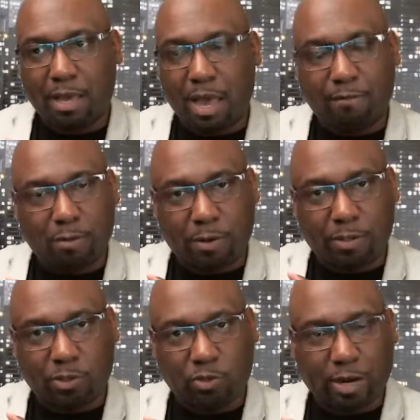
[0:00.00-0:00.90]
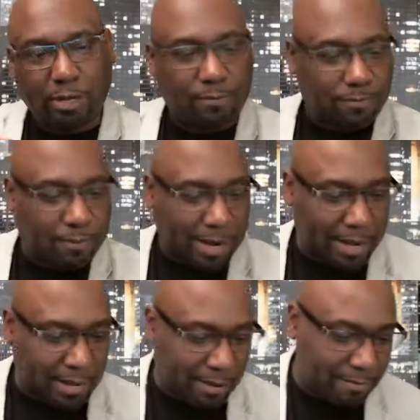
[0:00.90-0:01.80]
everyone is trying to
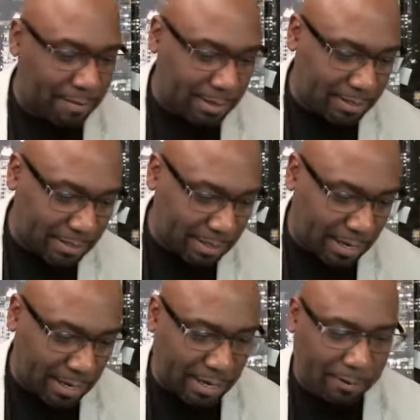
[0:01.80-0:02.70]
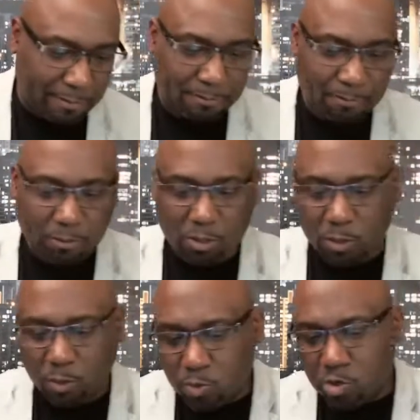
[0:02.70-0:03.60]
find this
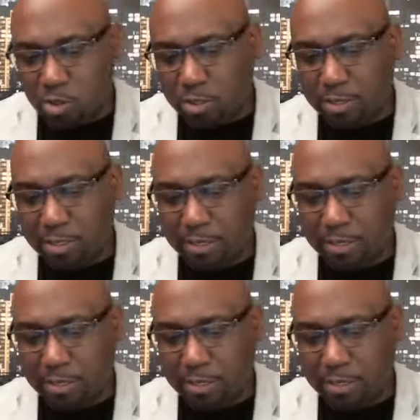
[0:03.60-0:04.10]
solution.